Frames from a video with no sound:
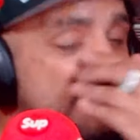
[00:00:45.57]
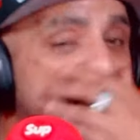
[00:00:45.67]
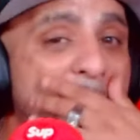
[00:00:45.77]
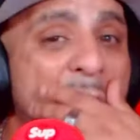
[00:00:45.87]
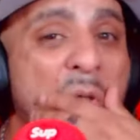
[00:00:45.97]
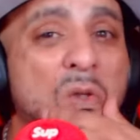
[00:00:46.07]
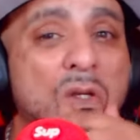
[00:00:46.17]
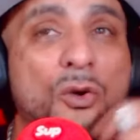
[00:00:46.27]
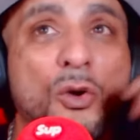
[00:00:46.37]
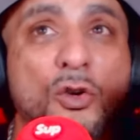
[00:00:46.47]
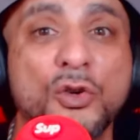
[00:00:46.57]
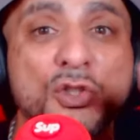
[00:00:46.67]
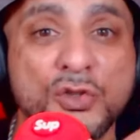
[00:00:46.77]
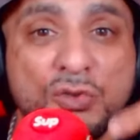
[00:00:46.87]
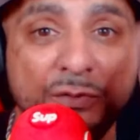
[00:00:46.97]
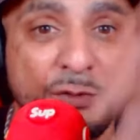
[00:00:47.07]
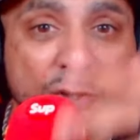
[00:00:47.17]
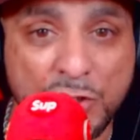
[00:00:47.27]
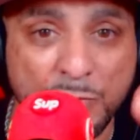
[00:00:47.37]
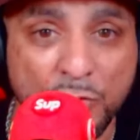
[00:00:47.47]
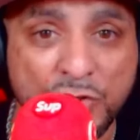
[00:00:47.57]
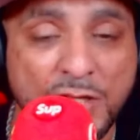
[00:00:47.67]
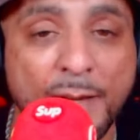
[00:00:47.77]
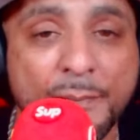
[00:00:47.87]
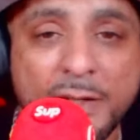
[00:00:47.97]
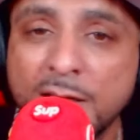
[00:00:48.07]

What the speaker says: is at or across the street from the smoke shop.